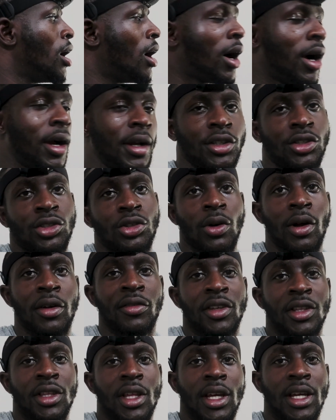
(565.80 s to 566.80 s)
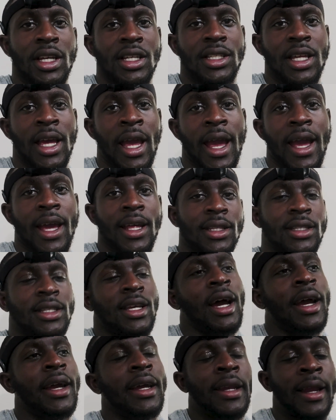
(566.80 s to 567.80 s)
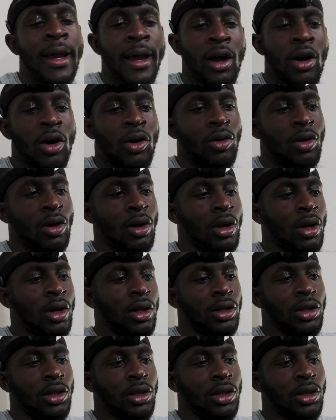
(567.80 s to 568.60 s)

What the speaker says: Alright, so everything is hand tight now,